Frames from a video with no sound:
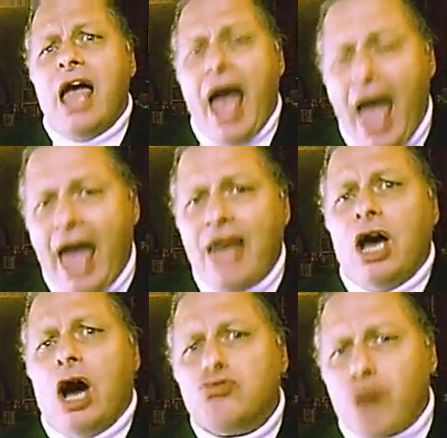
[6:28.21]
and
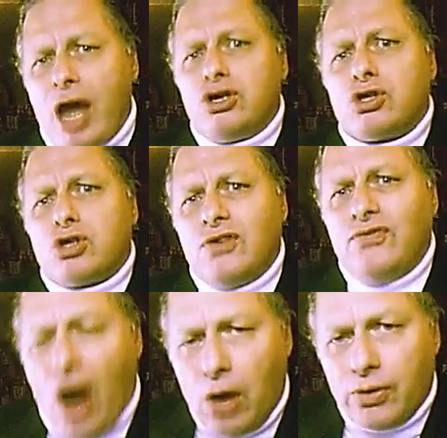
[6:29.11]
a registered
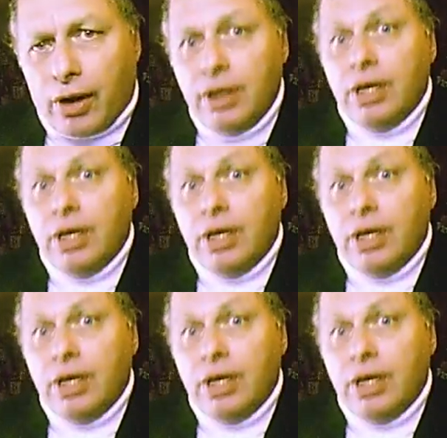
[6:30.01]
voter.